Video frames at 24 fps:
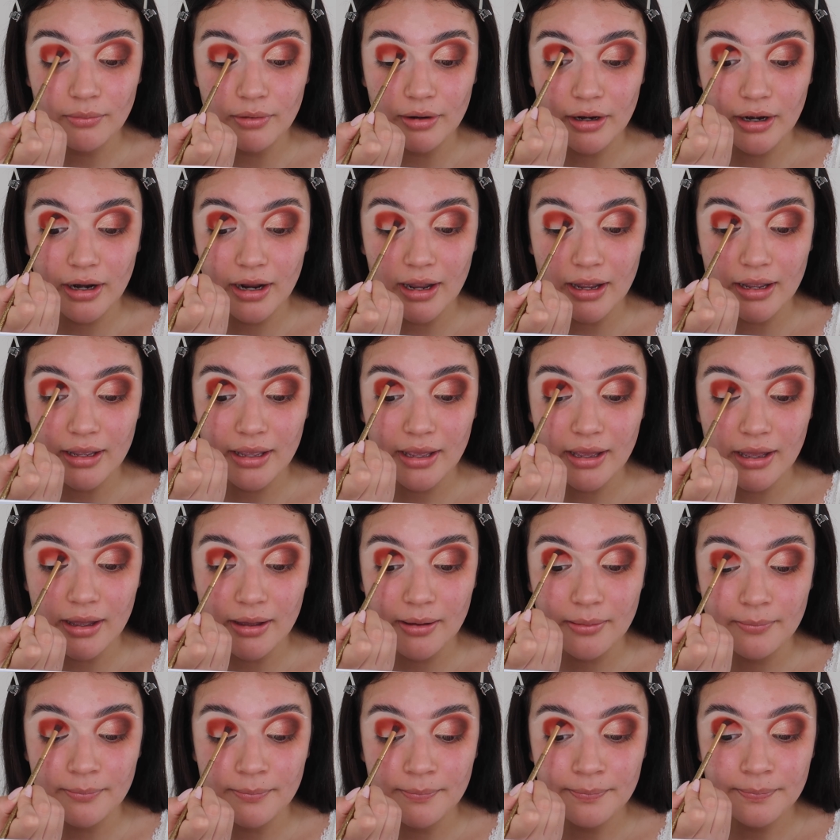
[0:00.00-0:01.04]
where I
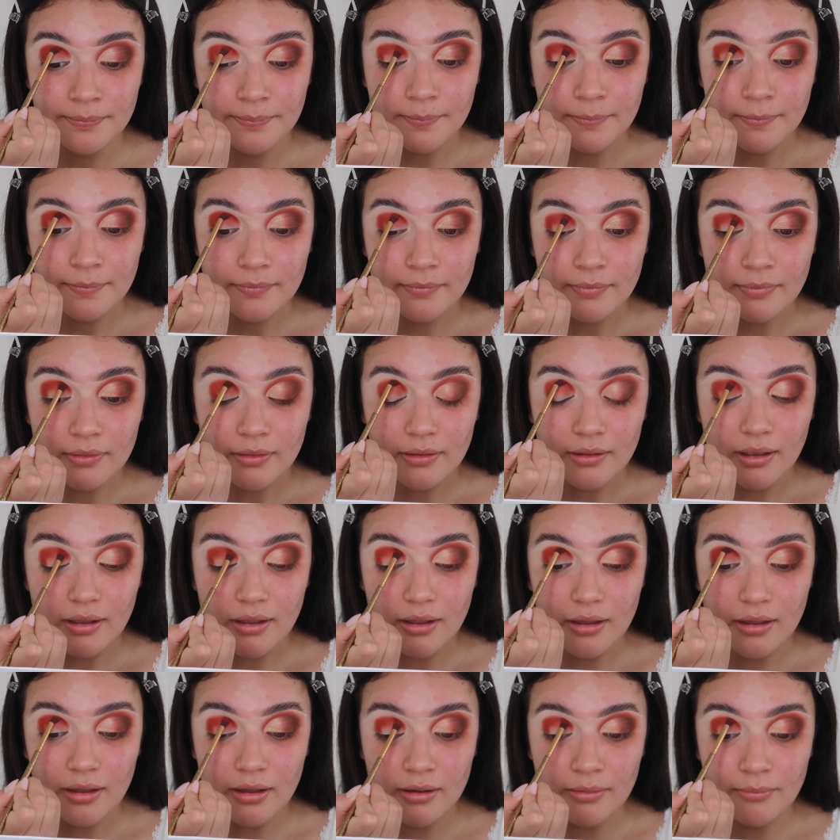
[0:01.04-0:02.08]
am
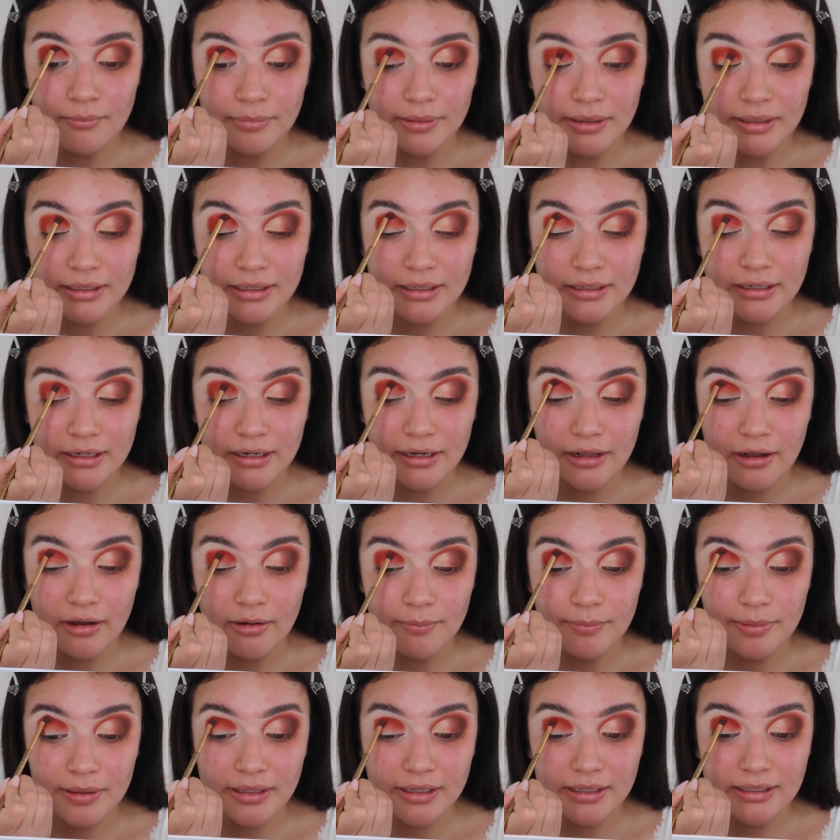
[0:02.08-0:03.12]
blending it
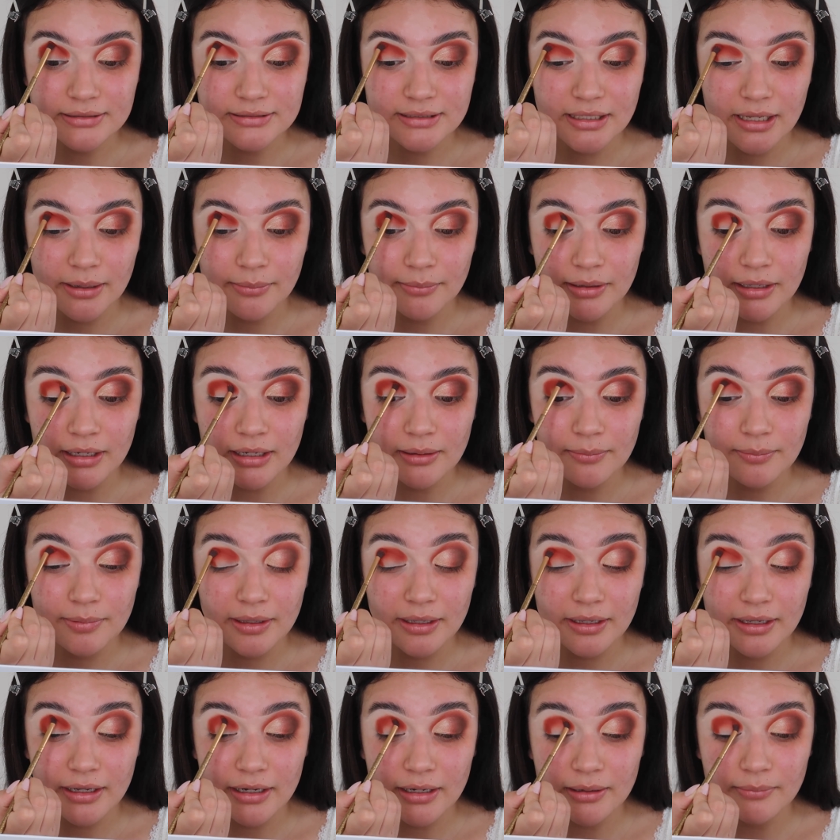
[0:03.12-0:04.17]
out, because I am gonna
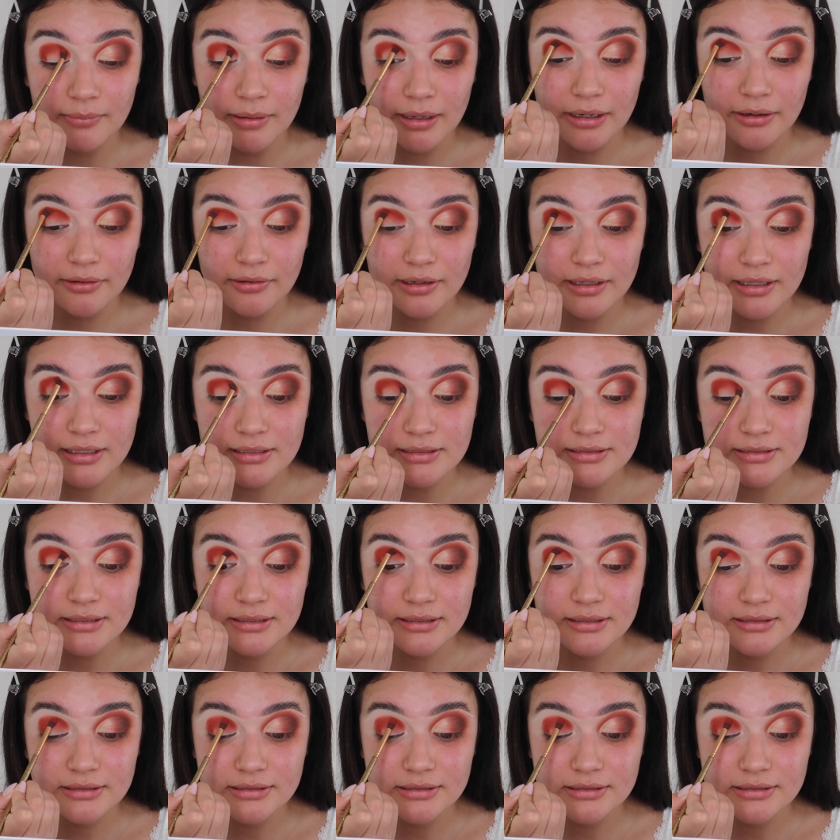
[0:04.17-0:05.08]
be cutting my crease.